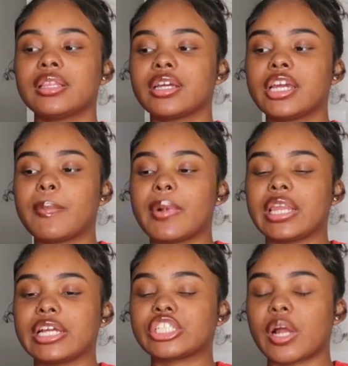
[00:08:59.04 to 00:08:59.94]
looking at my
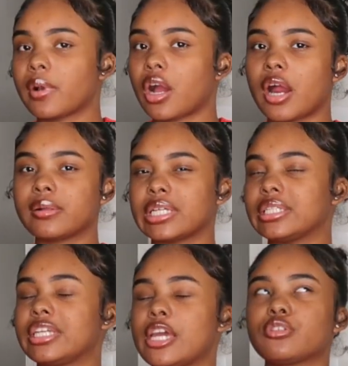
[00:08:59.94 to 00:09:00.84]
like shopping cart. I was
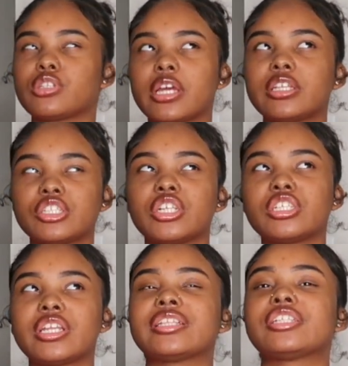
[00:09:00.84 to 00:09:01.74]
like, damn, should I get the
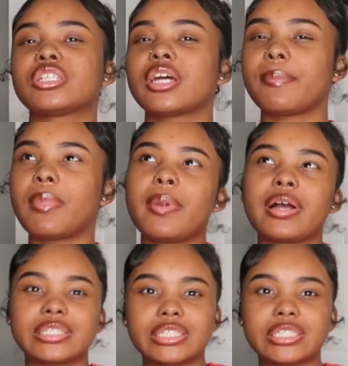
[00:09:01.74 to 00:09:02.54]
shirt? Should I get the shirt? Maybe I